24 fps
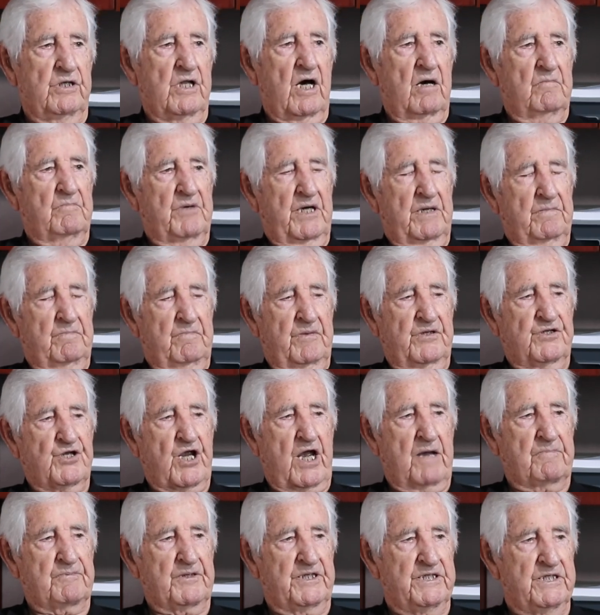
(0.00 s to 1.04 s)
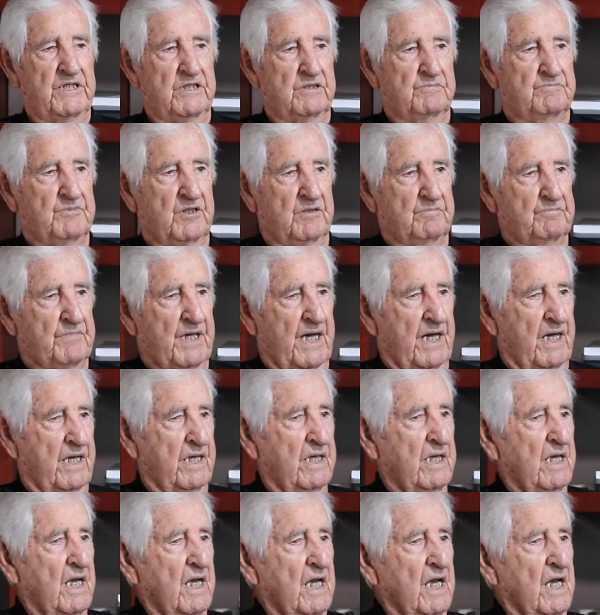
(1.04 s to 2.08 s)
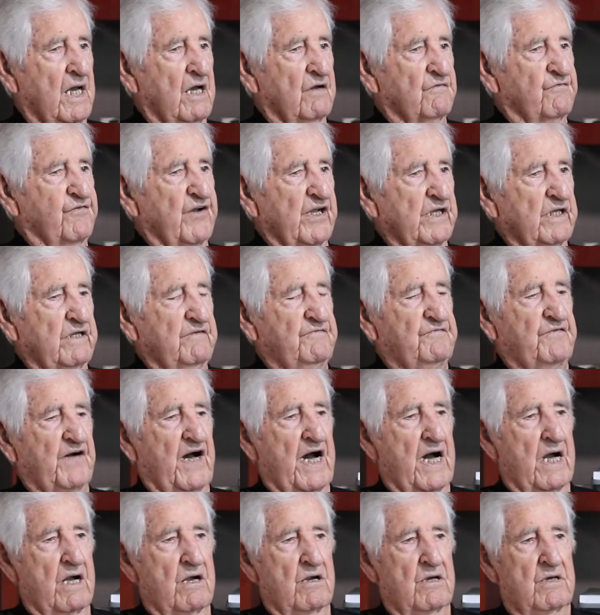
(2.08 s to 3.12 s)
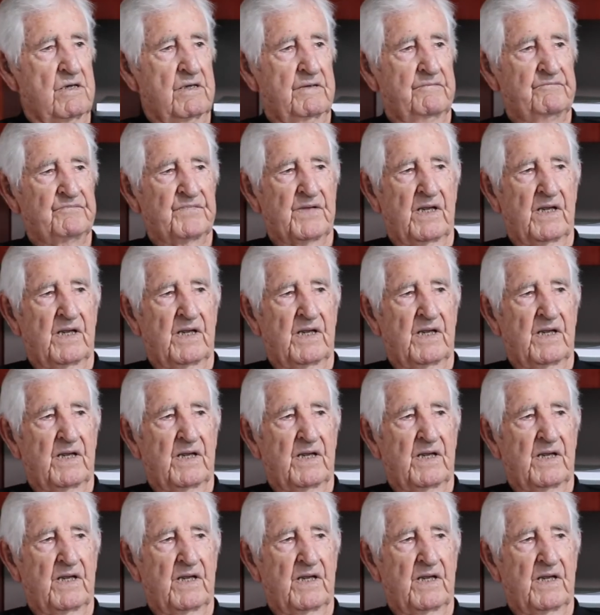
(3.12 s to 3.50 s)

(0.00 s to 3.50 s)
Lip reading: not by Japanese, but by friendly fire.